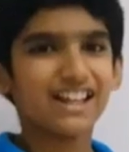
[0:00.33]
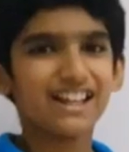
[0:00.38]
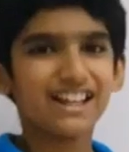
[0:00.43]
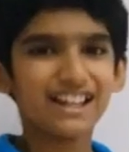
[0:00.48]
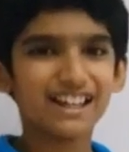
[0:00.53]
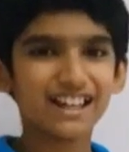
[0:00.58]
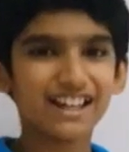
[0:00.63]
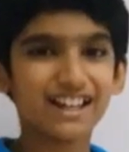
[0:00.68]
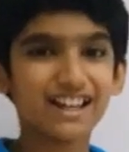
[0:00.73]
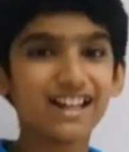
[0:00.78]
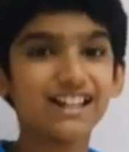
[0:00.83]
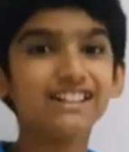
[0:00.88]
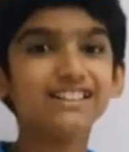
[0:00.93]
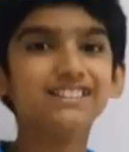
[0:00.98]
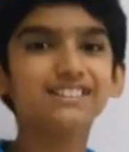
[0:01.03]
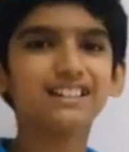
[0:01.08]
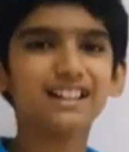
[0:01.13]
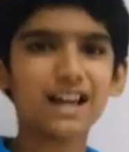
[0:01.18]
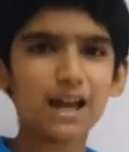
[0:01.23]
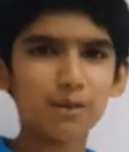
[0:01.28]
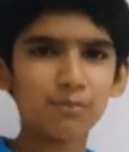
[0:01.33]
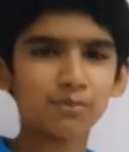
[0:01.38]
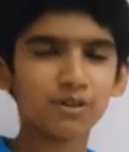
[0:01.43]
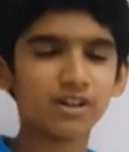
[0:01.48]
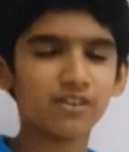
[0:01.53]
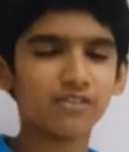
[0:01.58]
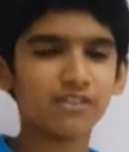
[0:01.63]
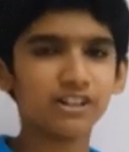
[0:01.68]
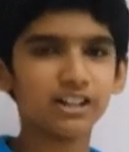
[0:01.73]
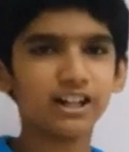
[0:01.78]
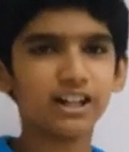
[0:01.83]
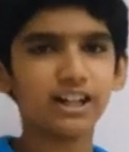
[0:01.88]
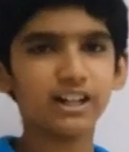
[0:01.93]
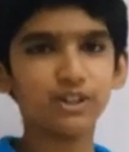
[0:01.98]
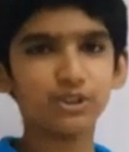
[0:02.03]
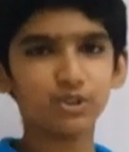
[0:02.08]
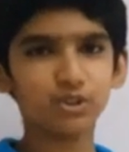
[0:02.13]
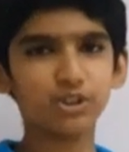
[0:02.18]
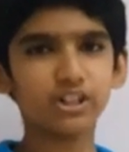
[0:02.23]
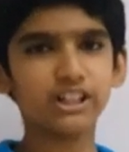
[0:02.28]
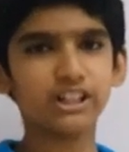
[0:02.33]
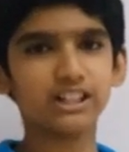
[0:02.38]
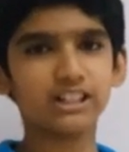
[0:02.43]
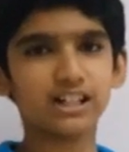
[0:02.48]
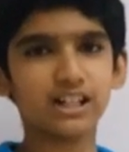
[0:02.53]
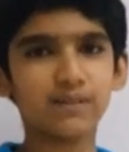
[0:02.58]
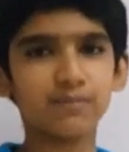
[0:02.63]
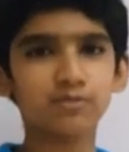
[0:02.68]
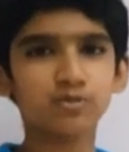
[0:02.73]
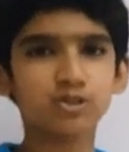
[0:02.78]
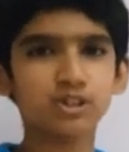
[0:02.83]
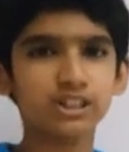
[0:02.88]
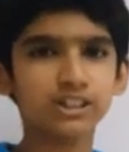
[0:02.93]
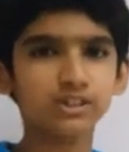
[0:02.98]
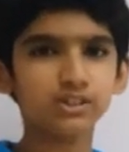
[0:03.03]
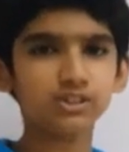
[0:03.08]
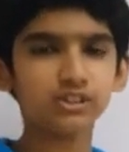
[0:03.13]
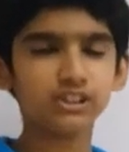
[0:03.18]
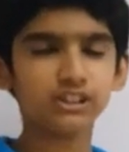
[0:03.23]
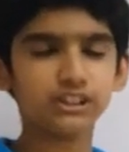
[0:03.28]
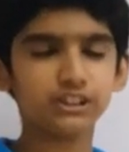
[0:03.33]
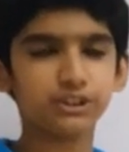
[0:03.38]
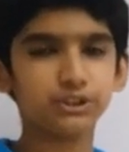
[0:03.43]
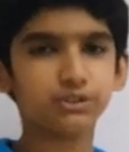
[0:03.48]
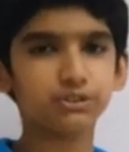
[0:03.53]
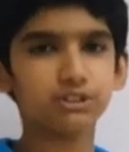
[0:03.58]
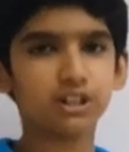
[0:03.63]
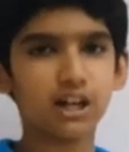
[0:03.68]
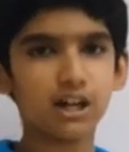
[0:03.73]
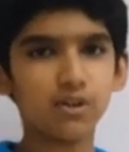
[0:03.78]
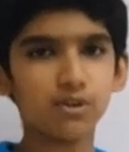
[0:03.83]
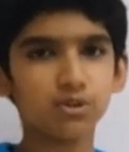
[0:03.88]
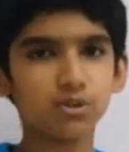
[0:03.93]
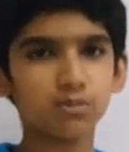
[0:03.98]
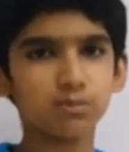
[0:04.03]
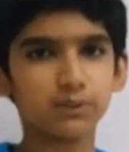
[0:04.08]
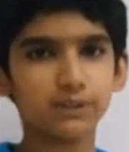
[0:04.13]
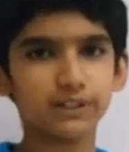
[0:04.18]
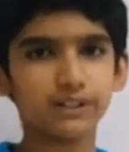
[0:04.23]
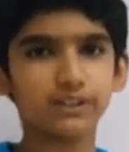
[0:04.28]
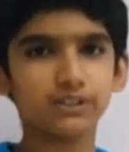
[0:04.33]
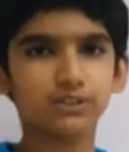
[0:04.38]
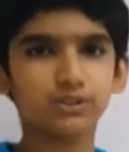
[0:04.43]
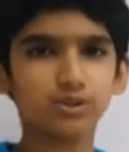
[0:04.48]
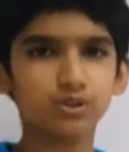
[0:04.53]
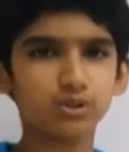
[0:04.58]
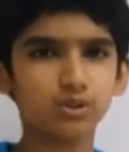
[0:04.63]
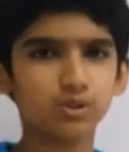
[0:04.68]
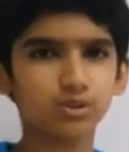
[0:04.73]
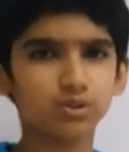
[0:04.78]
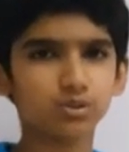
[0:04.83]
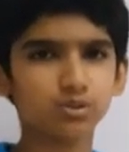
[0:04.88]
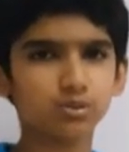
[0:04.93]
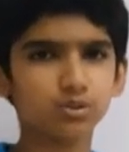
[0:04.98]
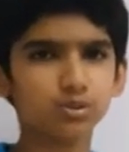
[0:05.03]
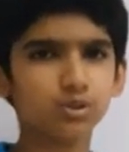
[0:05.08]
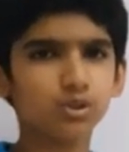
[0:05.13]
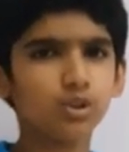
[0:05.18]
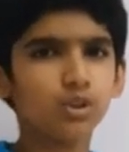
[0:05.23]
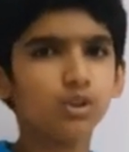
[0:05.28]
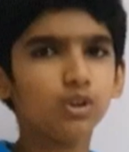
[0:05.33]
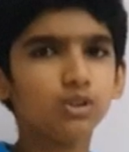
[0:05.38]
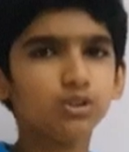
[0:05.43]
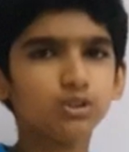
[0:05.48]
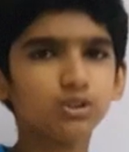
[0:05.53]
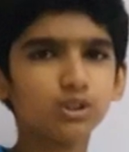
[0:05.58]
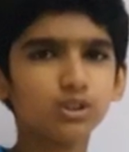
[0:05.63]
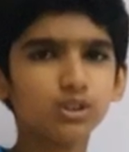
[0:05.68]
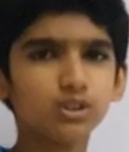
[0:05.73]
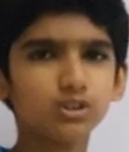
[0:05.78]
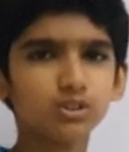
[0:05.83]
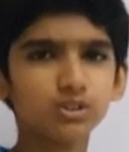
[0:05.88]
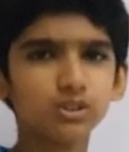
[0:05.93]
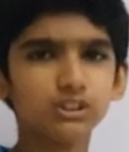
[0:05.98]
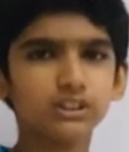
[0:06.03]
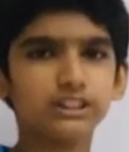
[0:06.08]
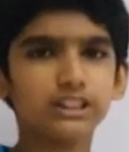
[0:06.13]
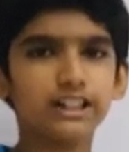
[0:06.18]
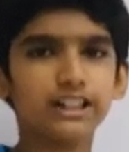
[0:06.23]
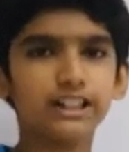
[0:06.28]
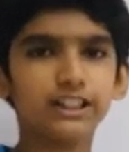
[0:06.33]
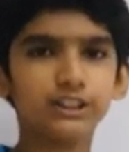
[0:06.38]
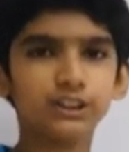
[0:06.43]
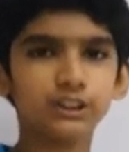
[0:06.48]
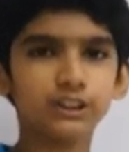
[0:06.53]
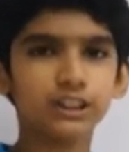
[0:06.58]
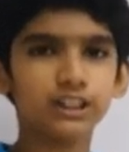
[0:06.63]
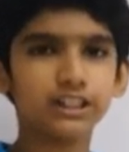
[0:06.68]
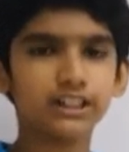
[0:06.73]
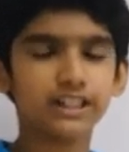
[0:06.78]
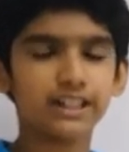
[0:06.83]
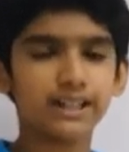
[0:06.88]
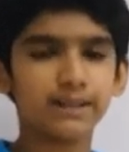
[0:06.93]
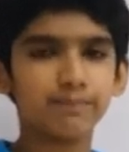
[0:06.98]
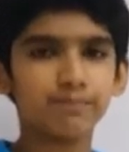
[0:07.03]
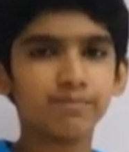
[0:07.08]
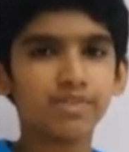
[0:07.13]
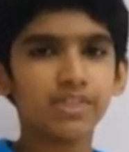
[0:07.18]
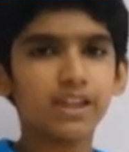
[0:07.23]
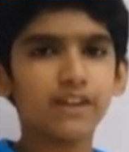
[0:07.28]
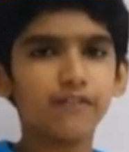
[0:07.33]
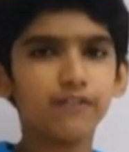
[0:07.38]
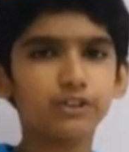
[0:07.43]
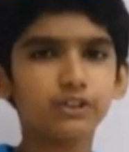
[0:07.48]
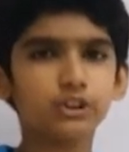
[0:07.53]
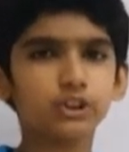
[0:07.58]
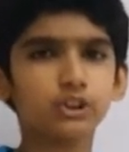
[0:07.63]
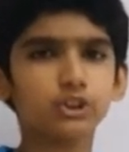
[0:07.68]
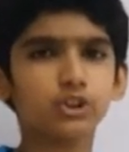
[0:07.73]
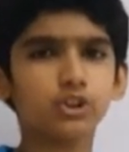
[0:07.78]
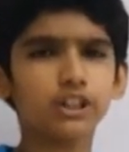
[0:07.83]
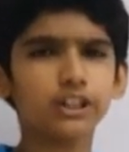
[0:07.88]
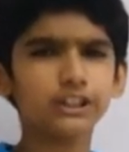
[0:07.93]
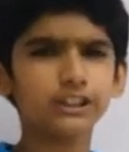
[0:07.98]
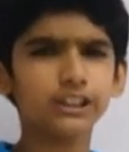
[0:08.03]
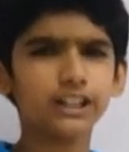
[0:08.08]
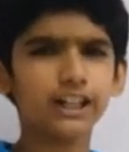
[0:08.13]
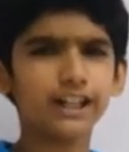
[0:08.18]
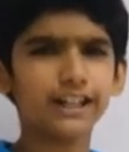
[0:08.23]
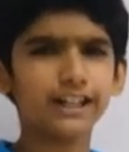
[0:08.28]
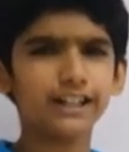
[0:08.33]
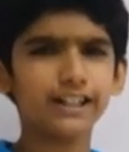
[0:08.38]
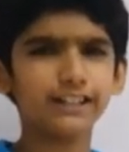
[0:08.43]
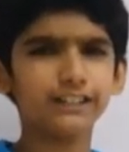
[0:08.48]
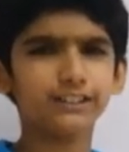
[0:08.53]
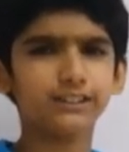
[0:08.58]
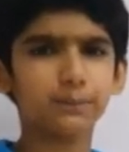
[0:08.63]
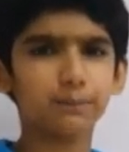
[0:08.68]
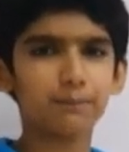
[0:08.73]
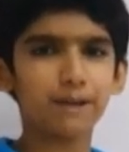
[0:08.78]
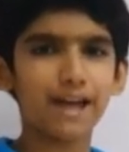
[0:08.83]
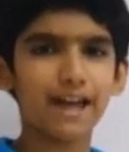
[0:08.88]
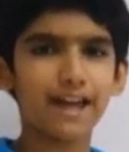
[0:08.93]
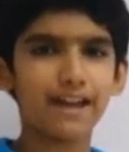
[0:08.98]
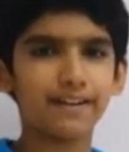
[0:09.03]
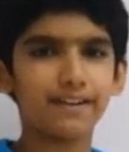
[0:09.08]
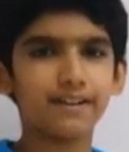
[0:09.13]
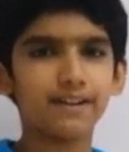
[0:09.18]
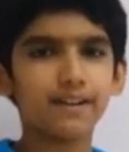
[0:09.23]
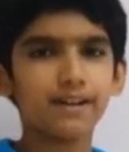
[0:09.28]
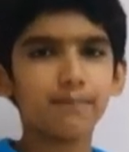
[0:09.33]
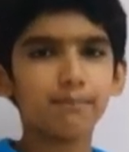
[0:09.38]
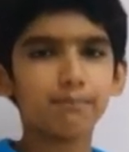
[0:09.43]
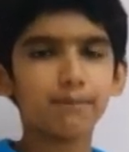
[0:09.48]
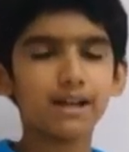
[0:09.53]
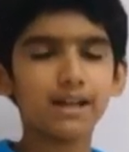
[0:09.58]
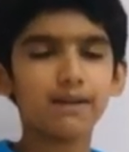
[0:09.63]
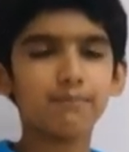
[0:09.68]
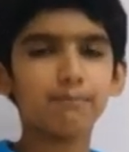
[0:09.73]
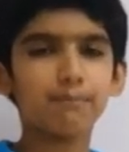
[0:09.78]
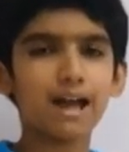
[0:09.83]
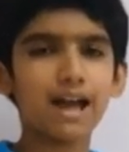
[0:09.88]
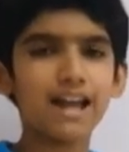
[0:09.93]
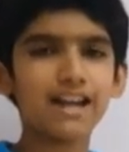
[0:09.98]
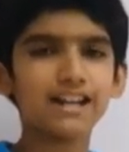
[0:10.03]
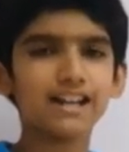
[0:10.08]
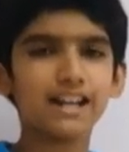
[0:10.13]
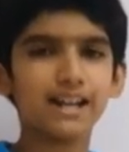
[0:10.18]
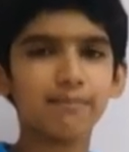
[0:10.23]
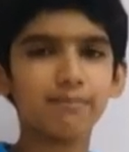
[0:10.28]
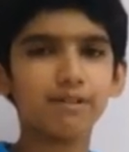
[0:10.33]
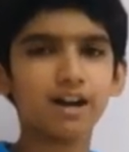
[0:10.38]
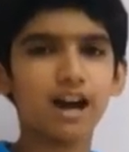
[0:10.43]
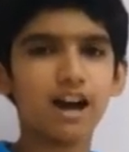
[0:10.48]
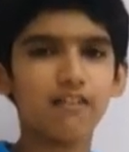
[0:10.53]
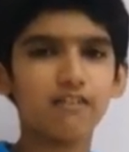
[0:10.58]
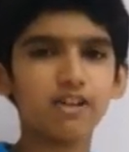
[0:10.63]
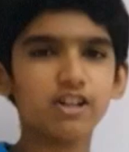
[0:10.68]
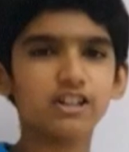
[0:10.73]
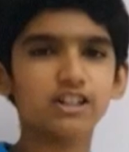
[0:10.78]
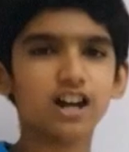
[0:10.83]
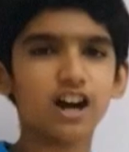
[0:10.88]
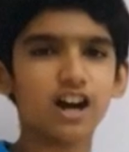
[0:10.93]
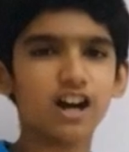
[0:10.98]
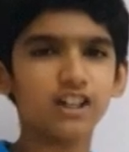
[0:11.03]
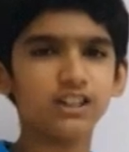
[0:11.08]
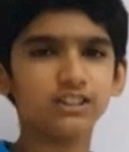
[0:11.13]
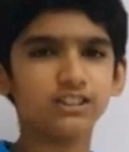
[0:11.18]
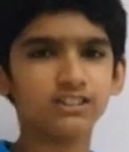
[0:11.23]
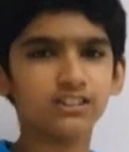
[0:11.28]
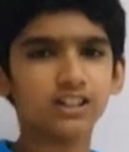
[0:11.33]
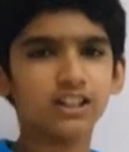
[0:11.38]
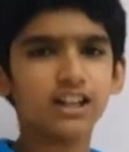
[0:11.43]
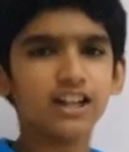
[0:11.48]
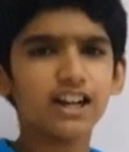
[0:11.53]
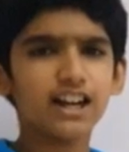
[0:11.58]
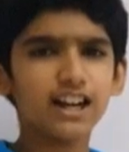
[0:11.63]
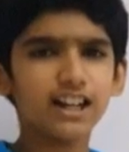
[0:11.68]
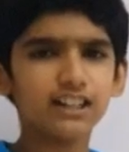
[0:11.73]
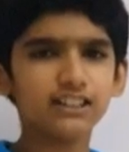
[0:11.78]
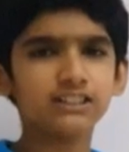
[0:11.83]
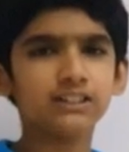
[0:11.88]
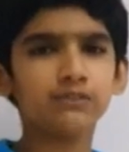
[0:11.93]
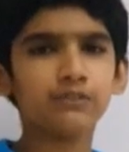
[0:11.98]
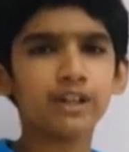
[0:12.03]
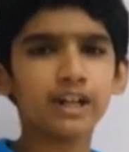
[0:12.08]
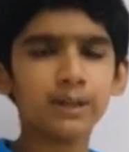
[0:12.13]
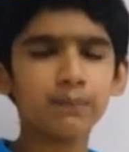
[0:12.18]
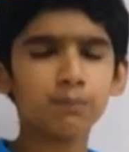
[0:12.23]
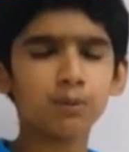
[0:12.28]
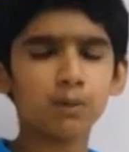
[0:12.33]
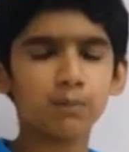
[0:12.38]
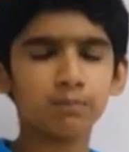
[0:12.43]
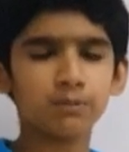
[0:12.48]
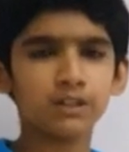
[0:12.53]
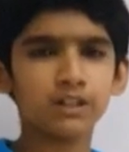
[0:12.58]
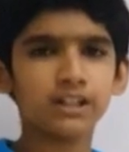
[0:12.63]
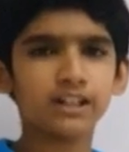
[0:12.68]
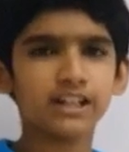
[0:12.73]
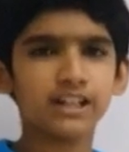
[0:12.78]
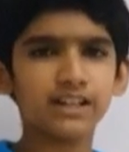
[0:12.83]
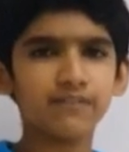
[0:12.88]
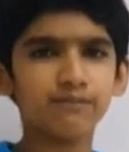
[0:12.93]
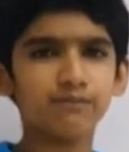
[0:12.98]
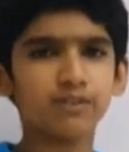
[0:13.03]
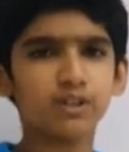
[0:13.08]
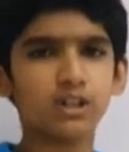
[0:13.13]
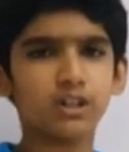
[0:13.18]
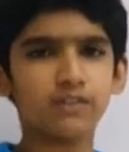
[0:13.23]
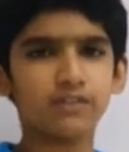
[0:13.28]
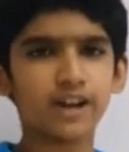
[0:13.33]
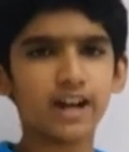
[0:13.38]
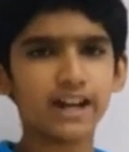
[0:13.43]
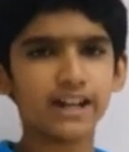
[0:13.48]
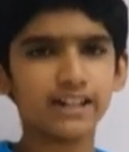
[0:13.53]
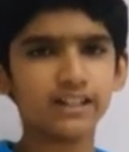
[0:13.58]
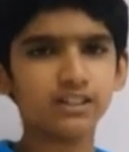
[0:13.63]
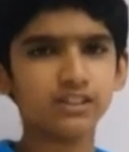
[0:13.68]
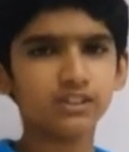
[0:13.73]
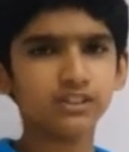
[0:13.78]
Hey guys, I am Kavan and today I am going to teach you how to play Sudoku. Sudoku is an ancient game which was originated in Japan by a man named Howard Gans. It is a very popular game worldwide.